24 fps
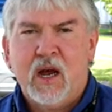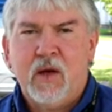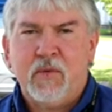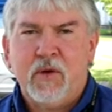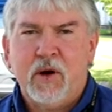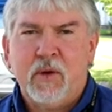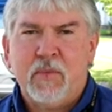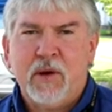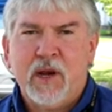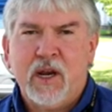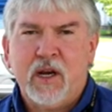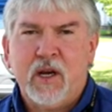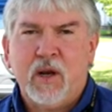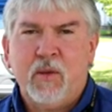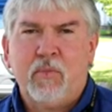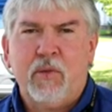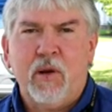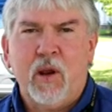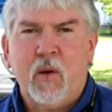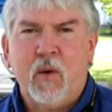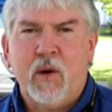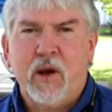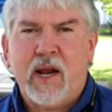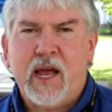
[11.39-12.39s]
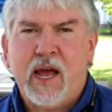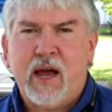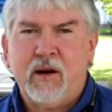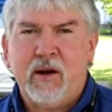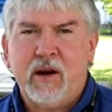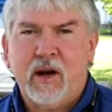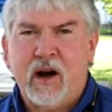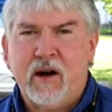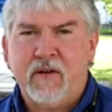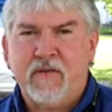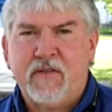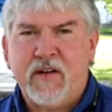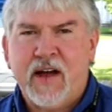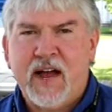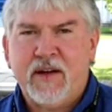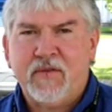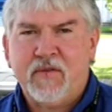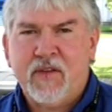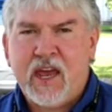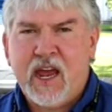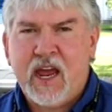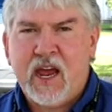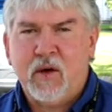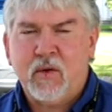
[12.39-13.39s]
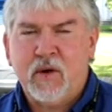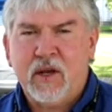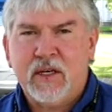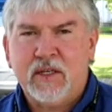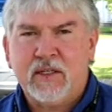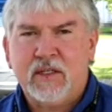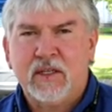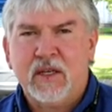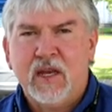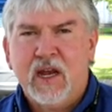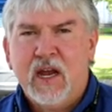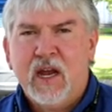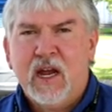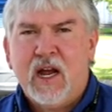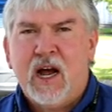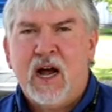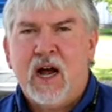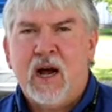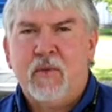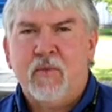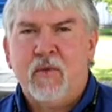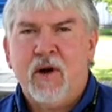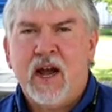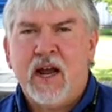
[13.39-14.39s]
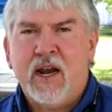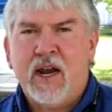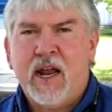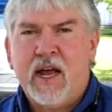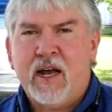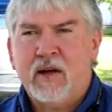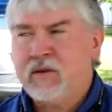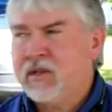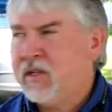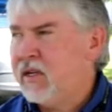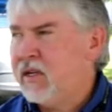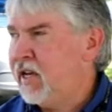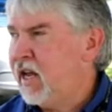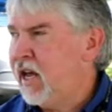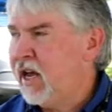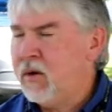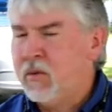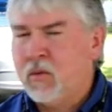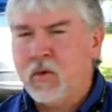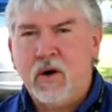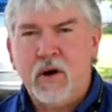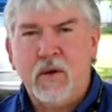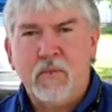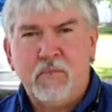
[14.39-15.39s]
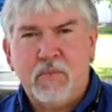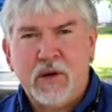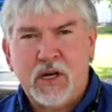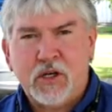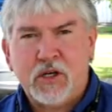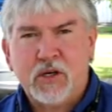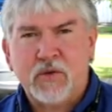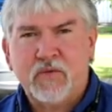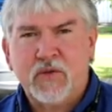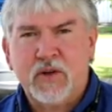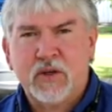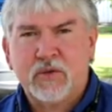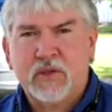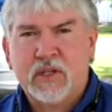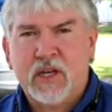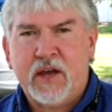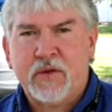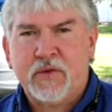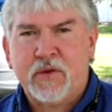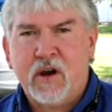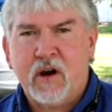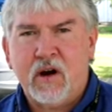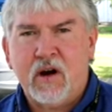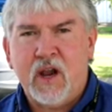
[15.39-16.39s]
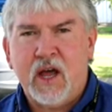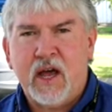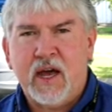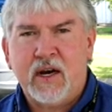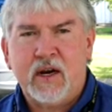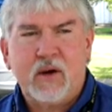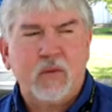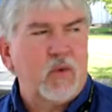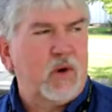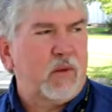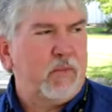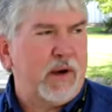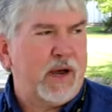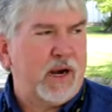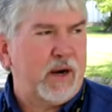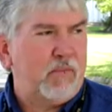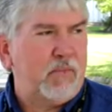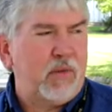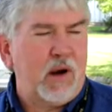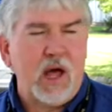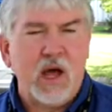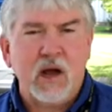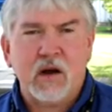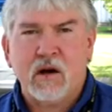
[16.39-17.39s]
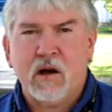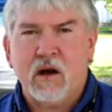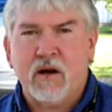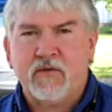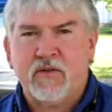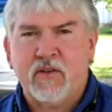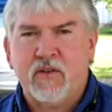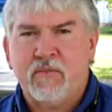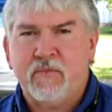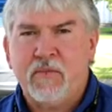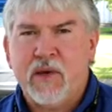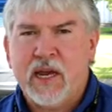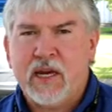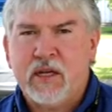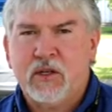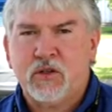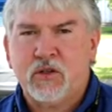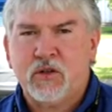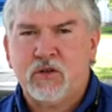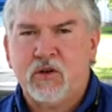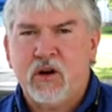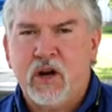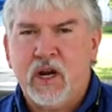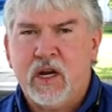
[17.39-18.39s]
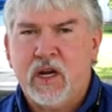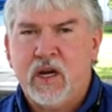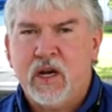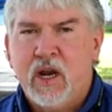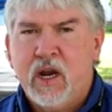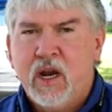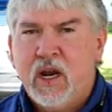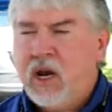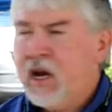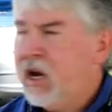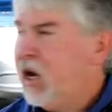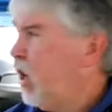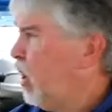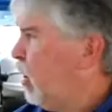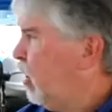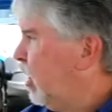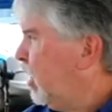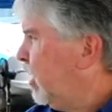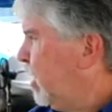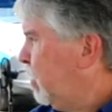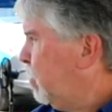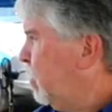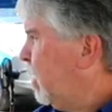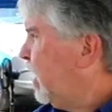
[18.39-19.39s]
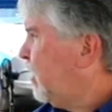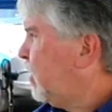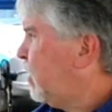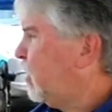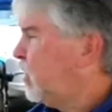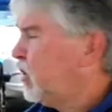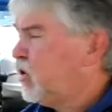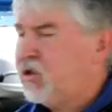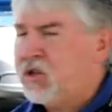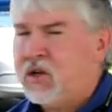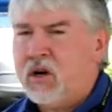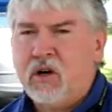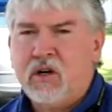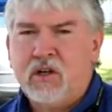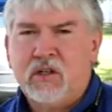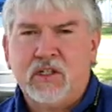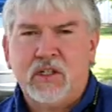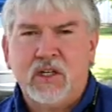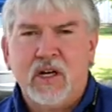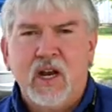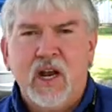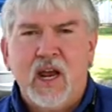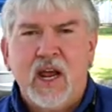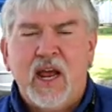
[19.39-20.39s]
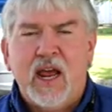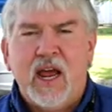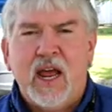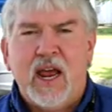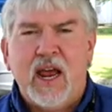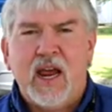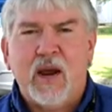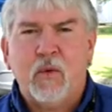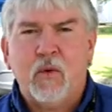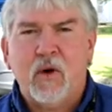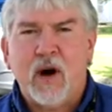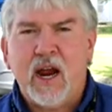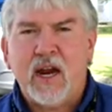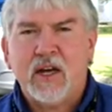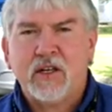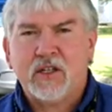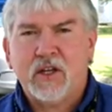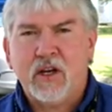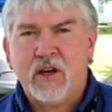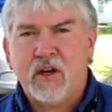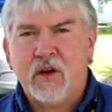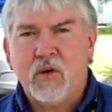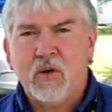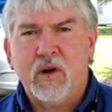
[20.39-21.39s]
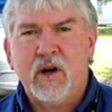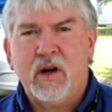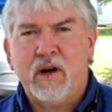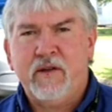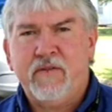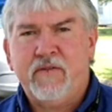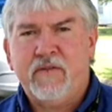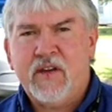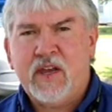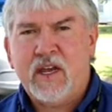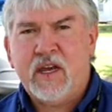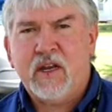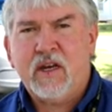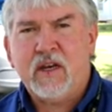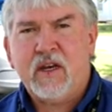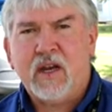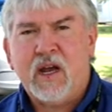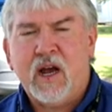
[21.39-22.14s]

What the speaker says: They're being deployed out in our 5 counties. Right now today we're in Bishopville, South Carolina. We're about a block off of Main Street here at the Methodist Church, and we're actually doing an event.